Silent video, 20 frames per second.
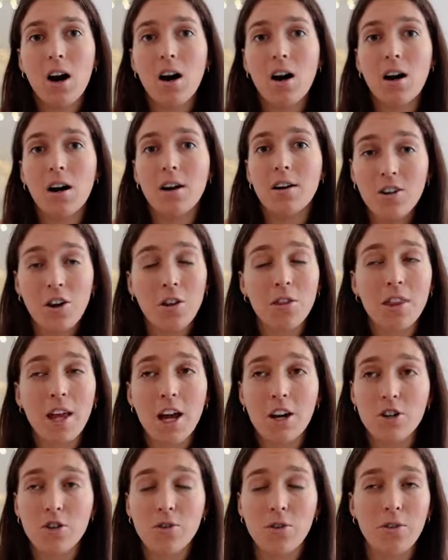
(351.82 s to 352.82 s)
are not
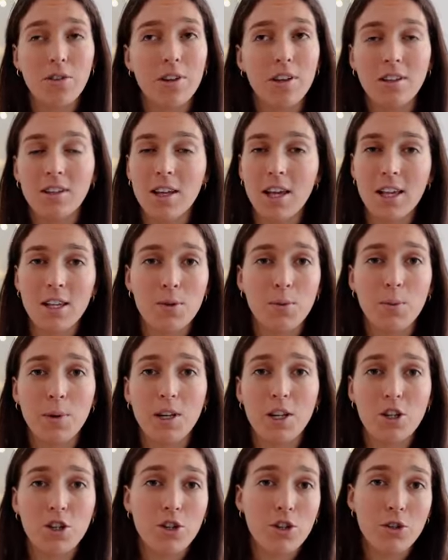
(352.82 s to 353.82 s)
natural things that
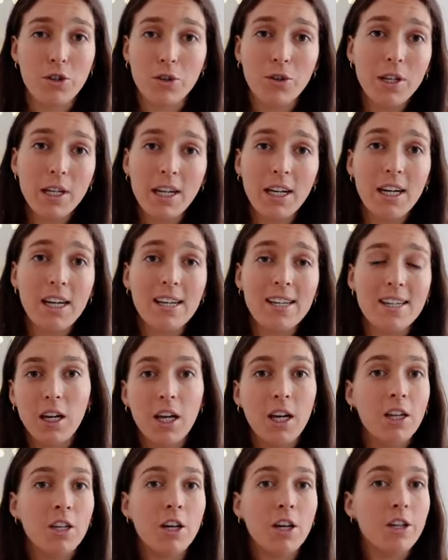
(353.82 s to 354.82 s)
we should eat.
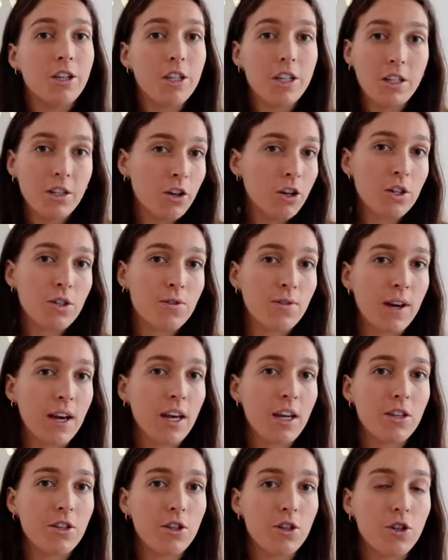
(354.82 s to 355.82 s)
In a detox
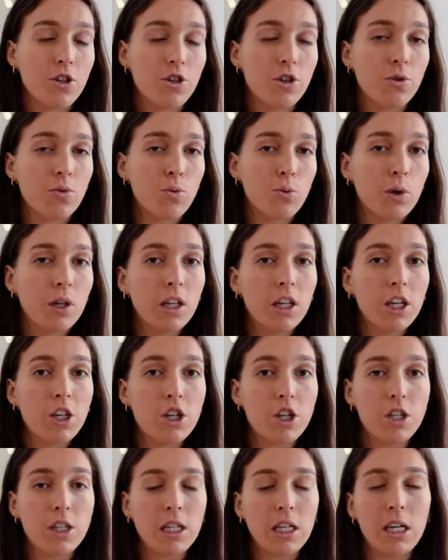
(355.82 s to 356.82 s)
phase, you should really
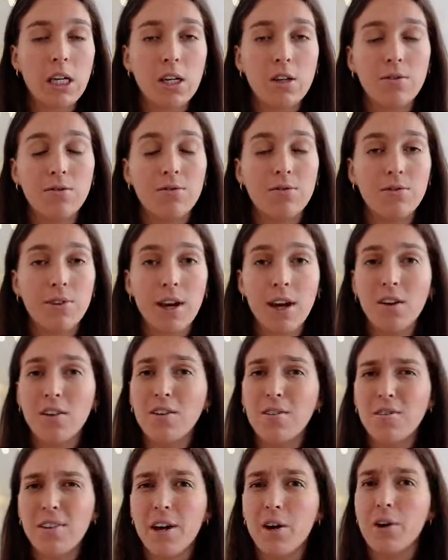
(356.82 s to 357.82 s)
just eat
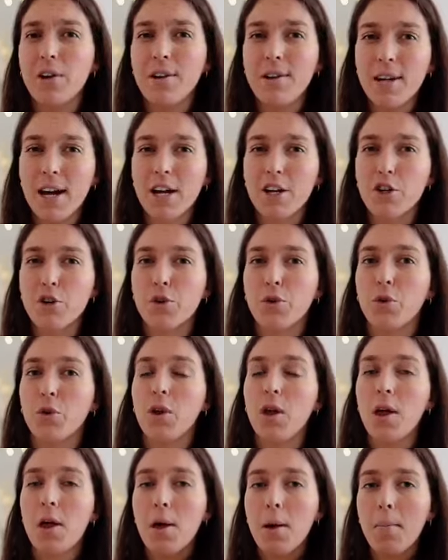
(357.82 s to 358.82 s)
very
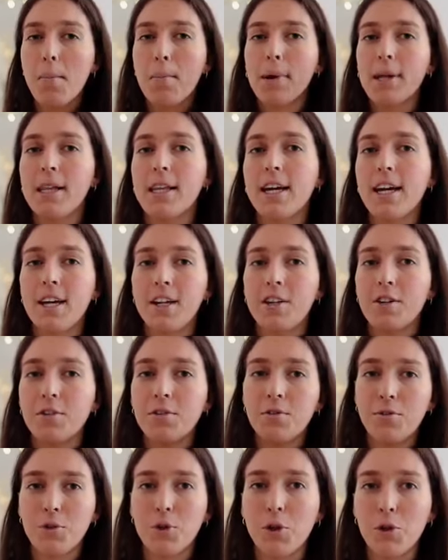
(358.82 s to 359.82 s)
natural plain
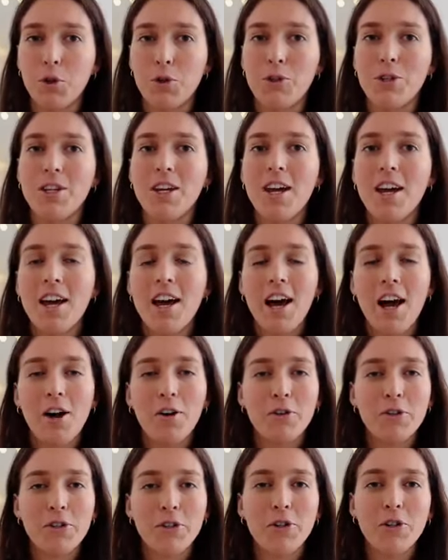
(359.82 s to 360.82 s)
food.
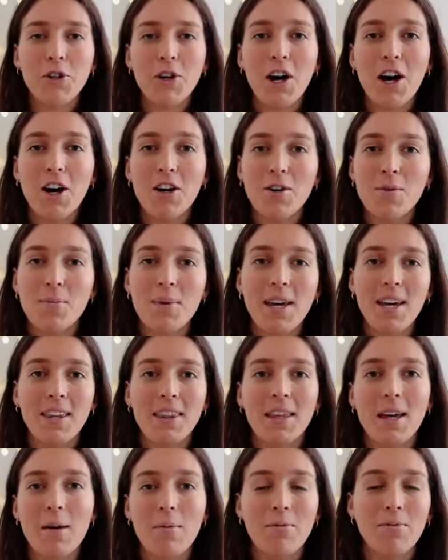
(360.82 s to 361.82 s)
I'll show you how to make
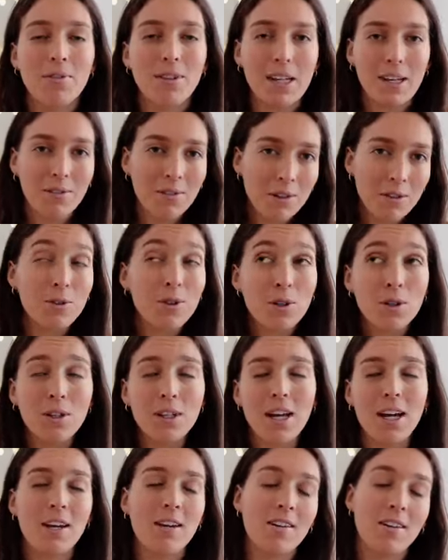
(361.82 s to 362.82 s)
them flavorful in